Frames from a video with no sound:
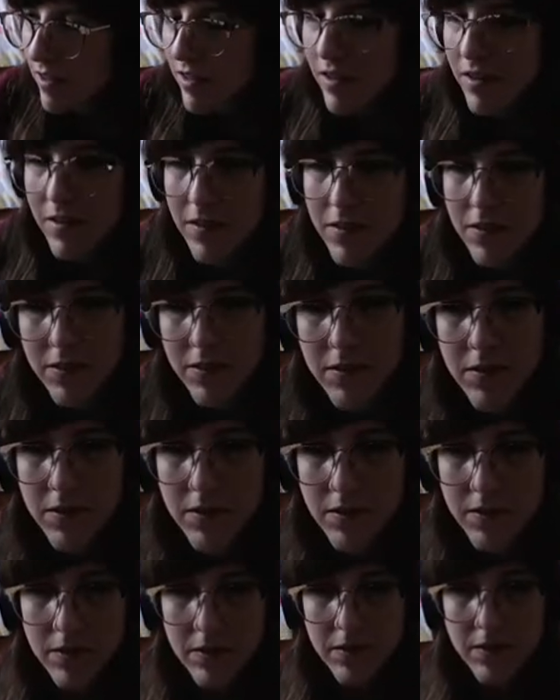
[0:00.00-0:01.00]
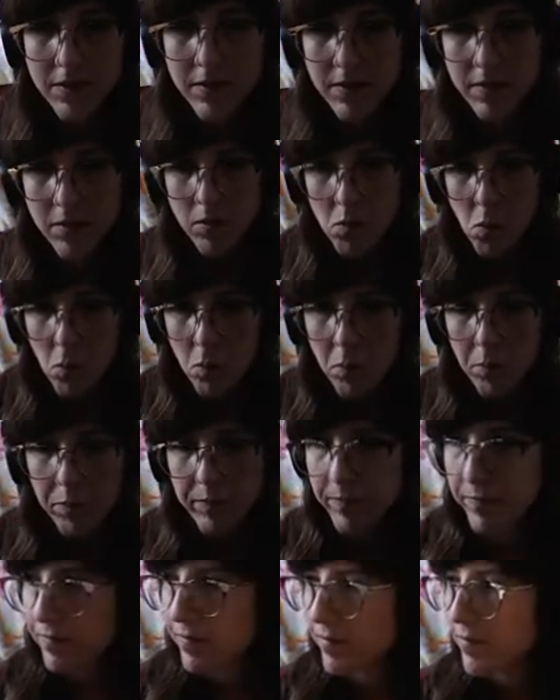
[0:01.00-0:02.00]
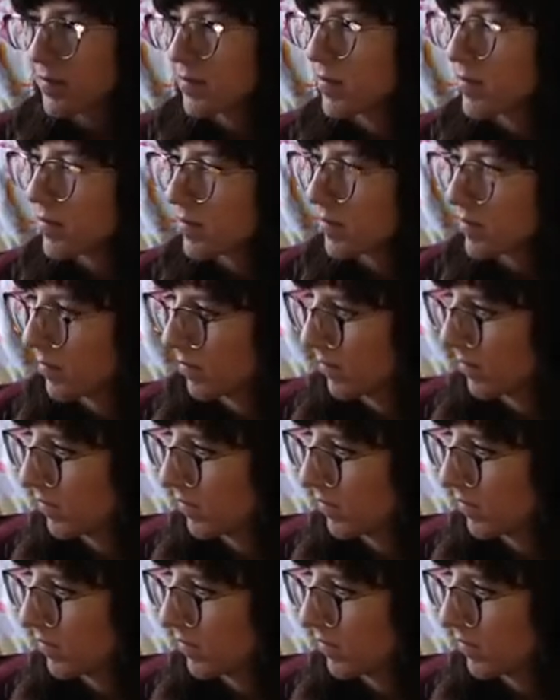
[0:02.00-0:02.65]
No one is speaking in this clip.